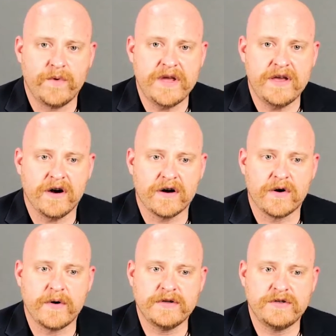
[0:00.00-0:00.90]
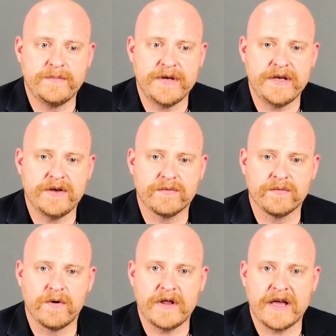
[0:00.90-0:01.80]
We are going to be
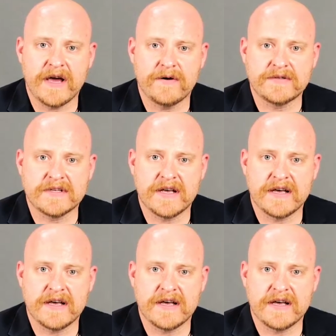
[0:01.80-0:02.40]
rolling out